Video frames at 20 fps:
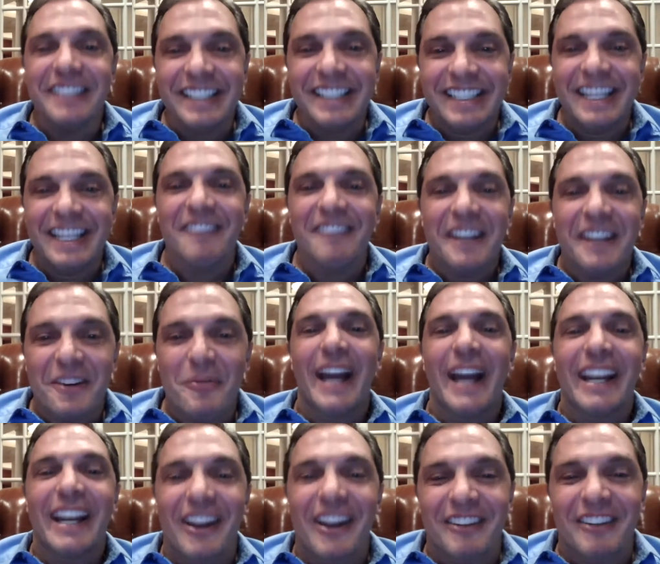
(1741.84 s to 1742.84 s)
giving
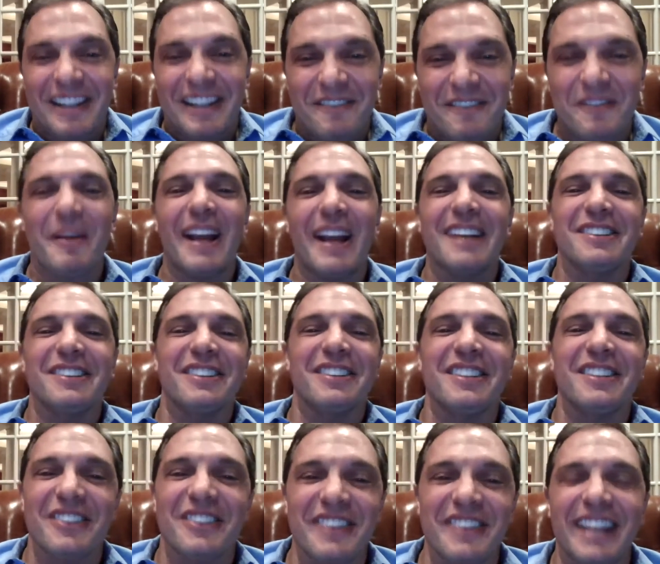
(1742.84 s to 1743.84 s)
away our information
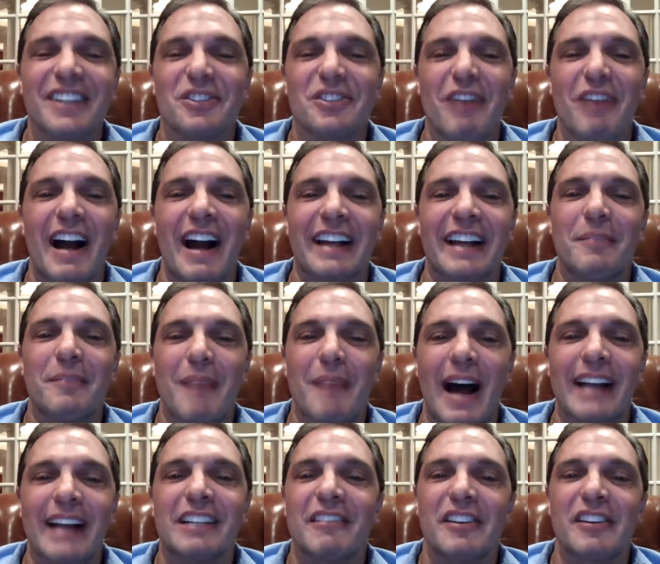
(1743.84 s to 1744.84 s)
so they can track and
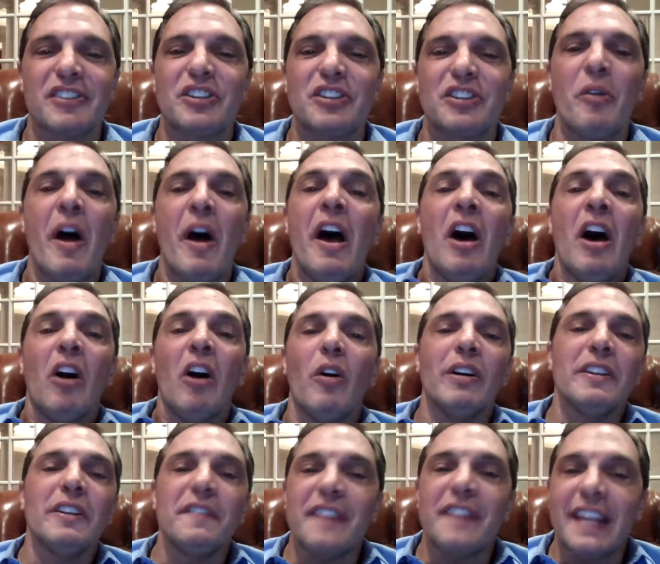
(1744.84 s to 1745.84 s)
monitor us. So
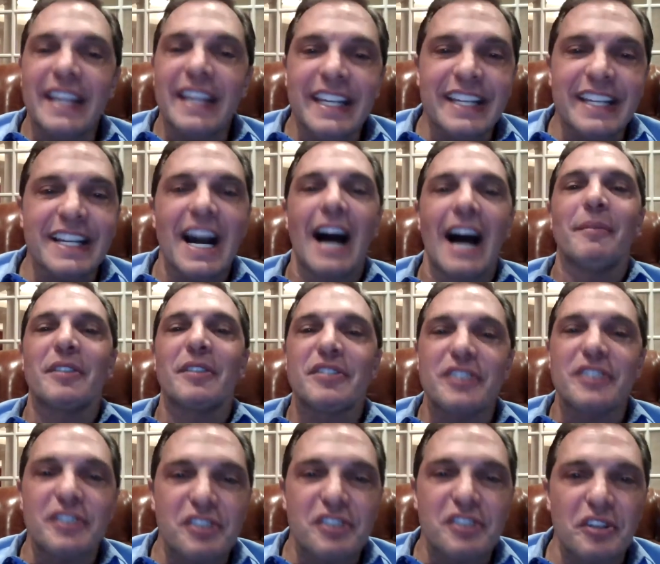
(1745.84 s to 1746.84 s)
all of the
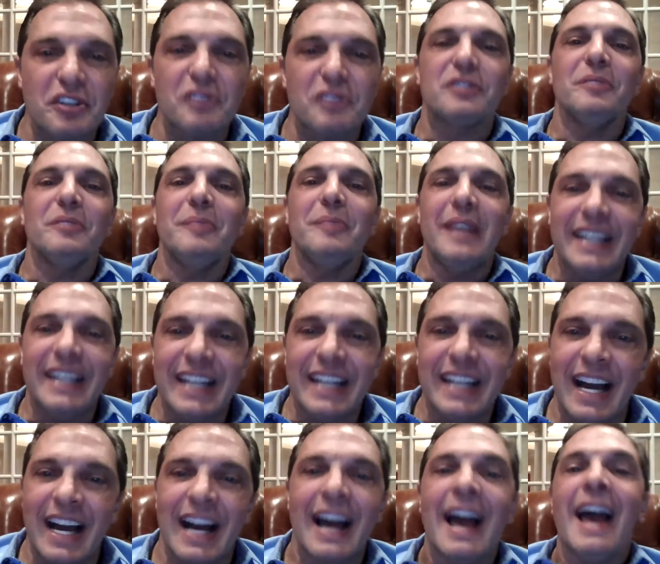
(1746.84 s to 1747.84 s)
e-commerce and social
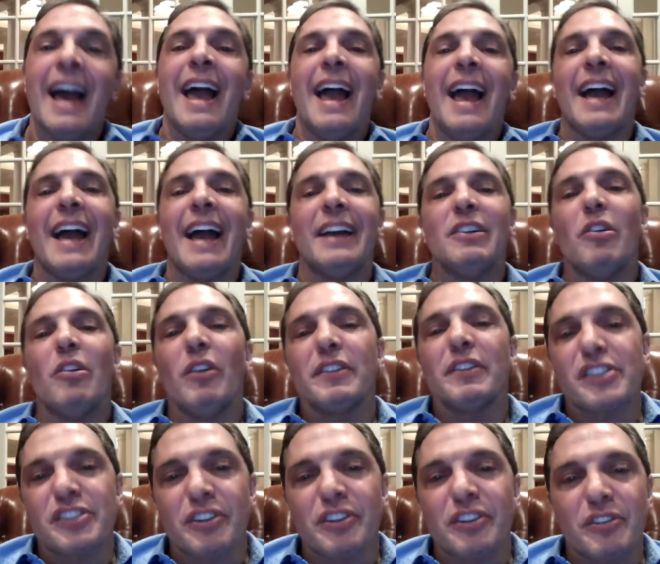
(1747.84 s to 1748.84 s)
media and all the
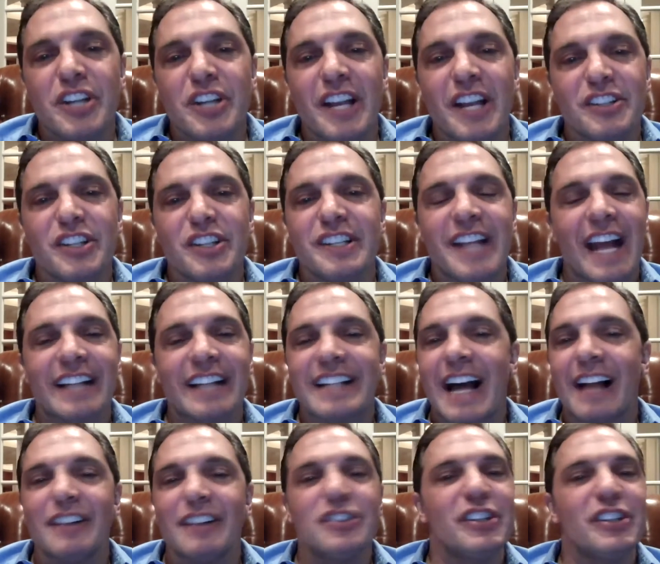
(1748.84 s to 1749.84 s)
search engine
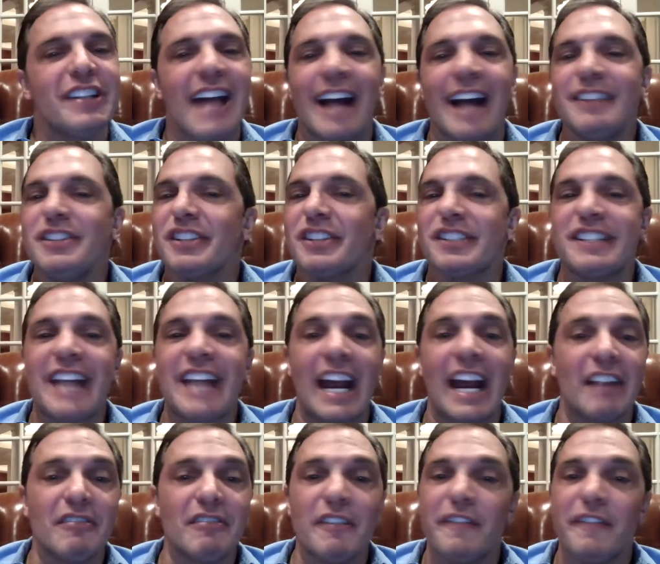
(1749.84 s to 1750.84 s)
technology, that just
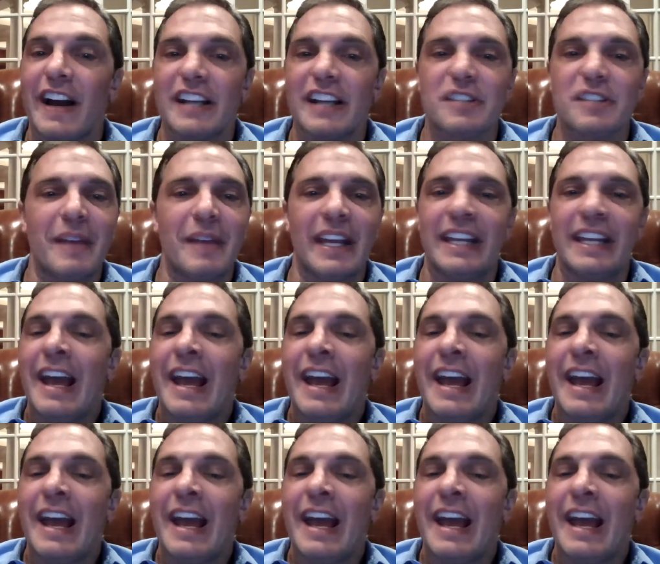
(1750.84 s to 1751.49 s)
terrifies me,